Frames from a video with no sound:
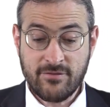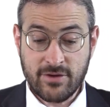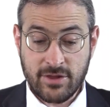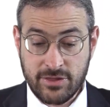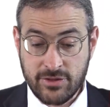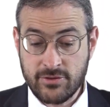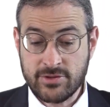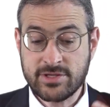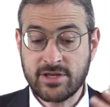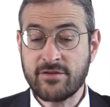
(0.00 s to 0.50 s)

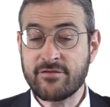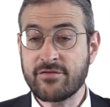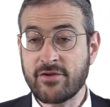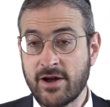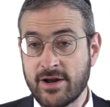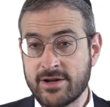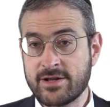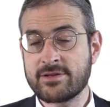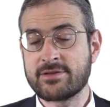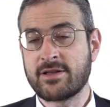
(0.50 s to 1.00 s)
Thursday and
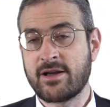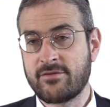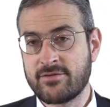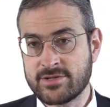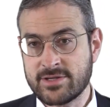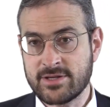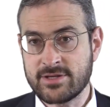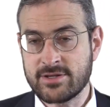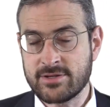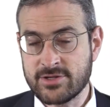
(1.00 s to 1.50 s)
Friday,
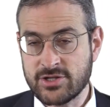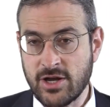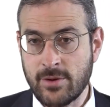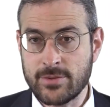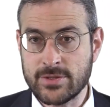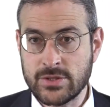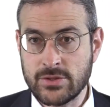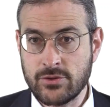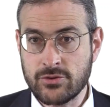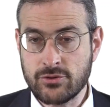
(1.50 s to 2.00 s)
obviously
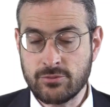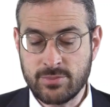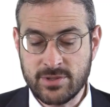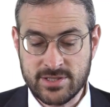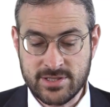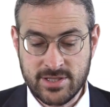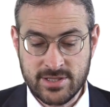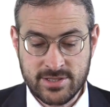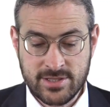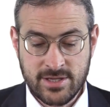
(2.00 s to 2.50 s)
Shabbos you don't do
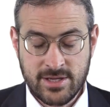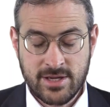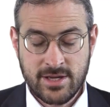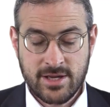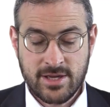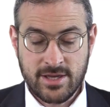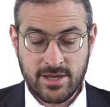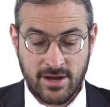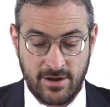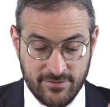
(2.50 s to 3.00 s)
business,
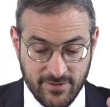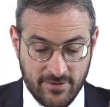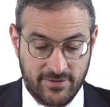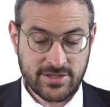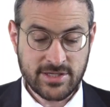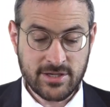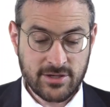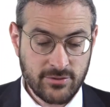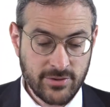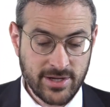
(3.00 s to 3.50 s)
of every
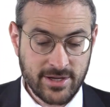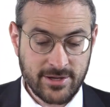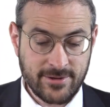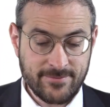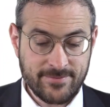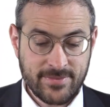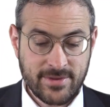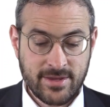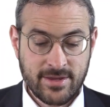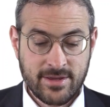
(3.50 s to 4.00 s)
single week.
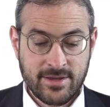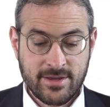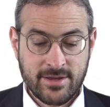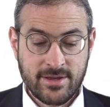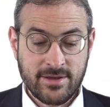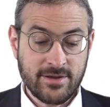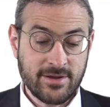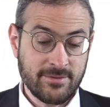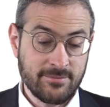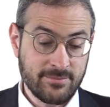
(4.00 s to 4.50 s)

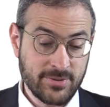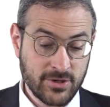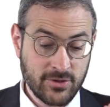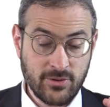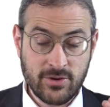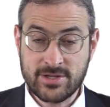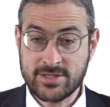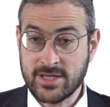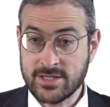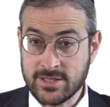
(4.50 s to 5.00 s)

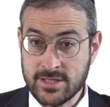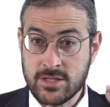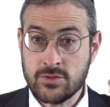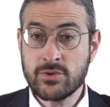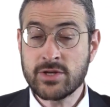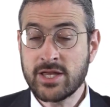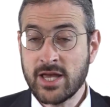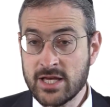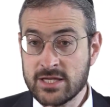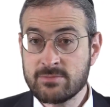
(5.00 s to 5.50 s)
Because that's
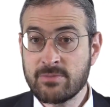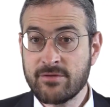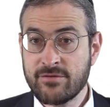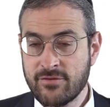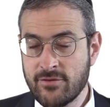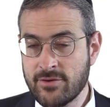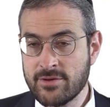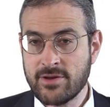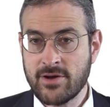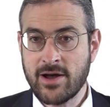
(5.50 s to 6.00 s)
three days
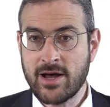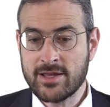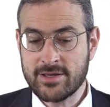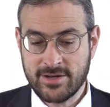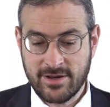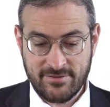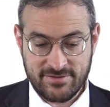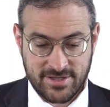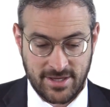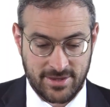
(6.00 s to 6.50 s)
before their
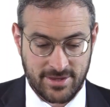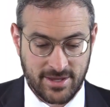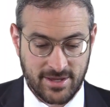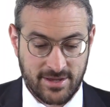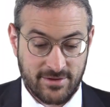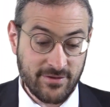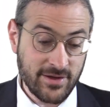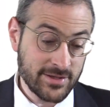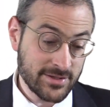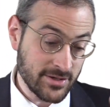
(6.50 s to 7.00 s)
holiday of Sunday.
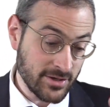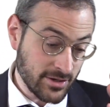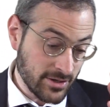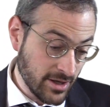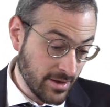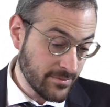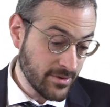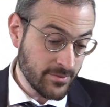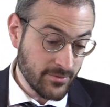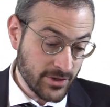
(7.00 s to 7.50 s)
They
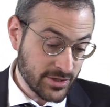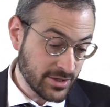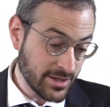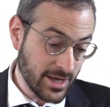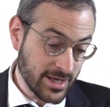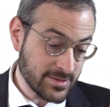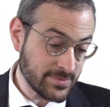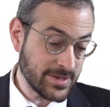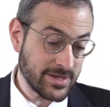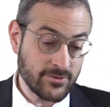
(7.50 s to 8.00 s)
don't
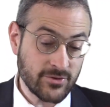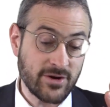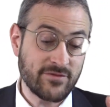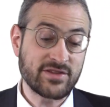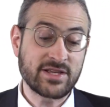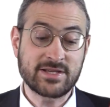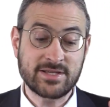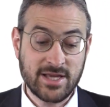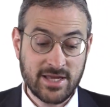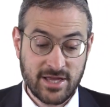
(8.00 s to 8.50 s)
have
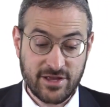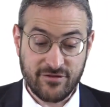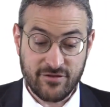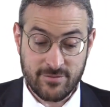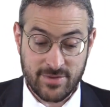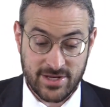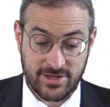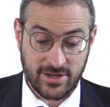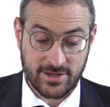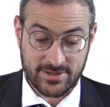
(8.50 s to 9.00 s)
to say that's
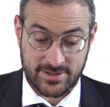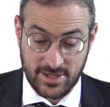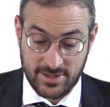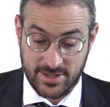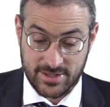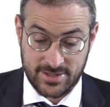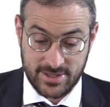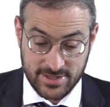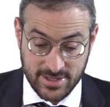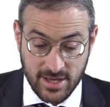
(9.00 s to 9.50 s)
forbidden on
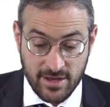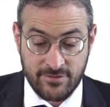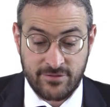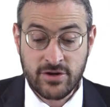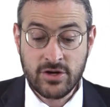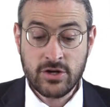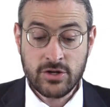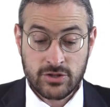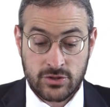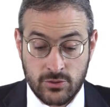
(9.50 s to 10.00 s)
Sundays itself.
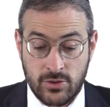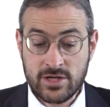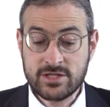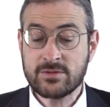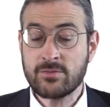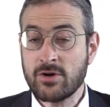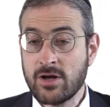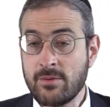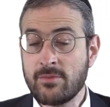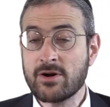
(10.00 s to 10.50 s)

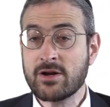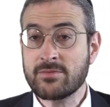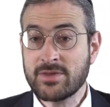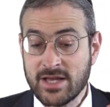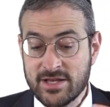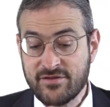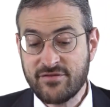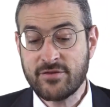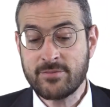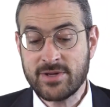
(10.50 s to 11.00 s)

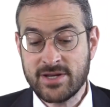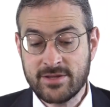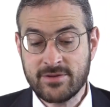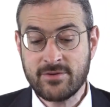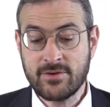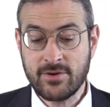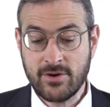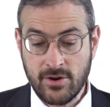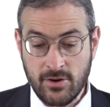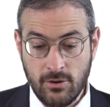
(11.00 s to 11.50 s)
That's
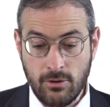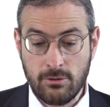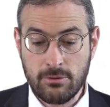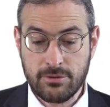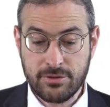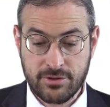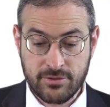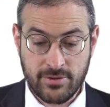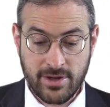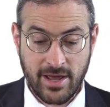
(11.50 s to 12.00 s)
forbidden all
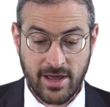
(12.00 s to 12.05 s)
through,